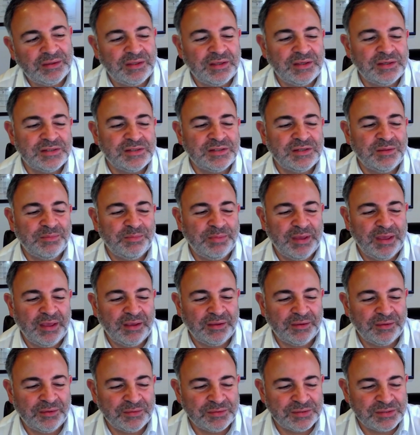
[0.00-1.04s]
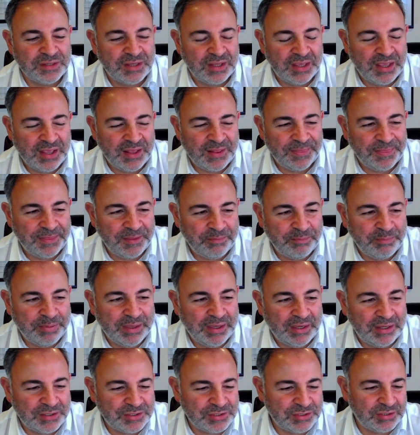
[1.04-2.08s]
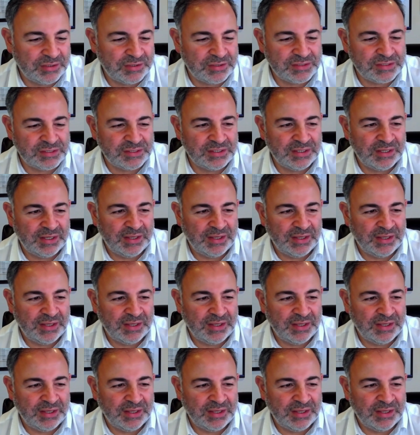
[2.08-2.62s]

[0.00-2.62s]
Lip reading: these tobaccos. The patience